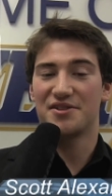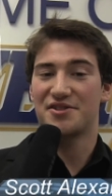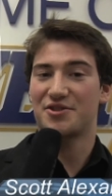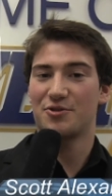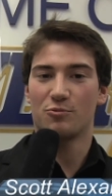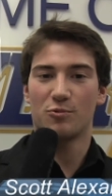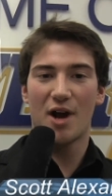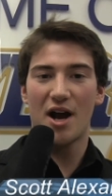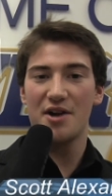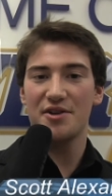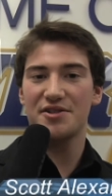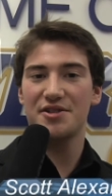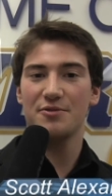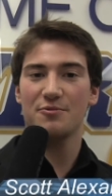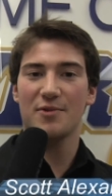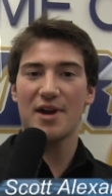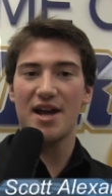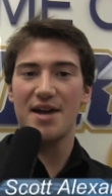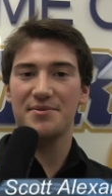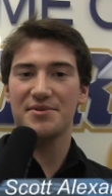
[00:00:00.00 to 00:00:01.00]
the Ryerson
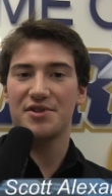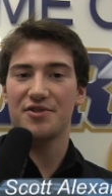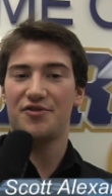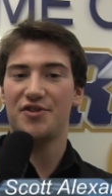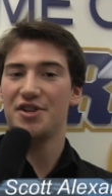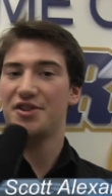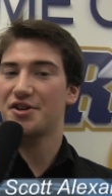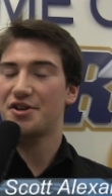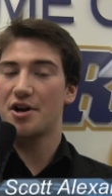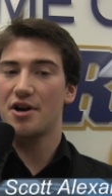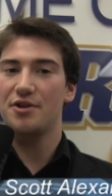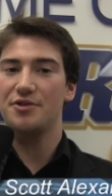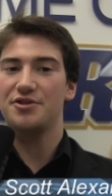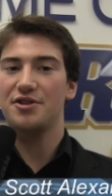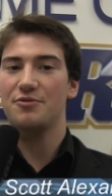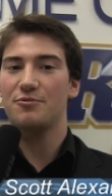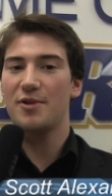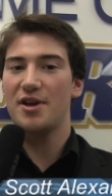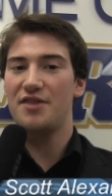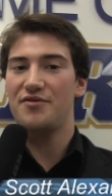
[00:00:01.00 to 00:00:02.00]
Rams defeat the Carleton
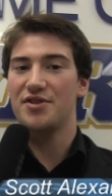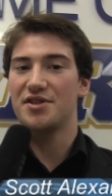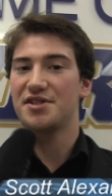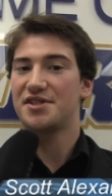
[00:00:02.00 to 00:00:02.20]
Ravens